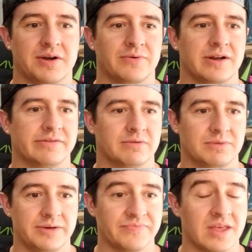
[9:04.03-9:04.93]
or whatever,
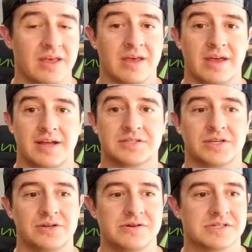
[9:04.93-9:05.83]
but it's
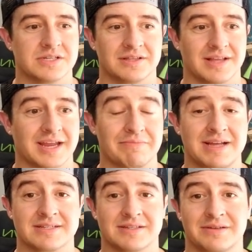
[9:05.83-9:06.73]
huge, and they can
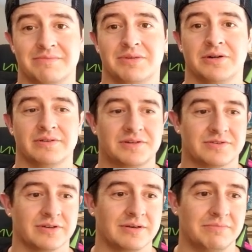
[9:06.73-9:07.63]
basically build a
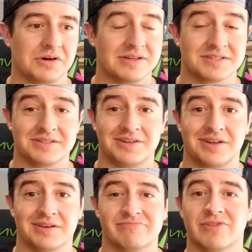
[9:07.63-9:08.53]
trillion, billion,
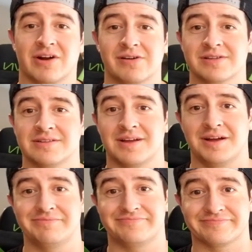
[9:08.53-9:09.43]
zillion cars at a
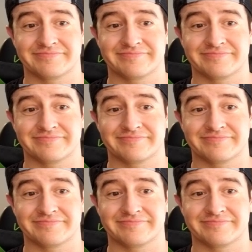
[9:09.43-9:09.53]
time.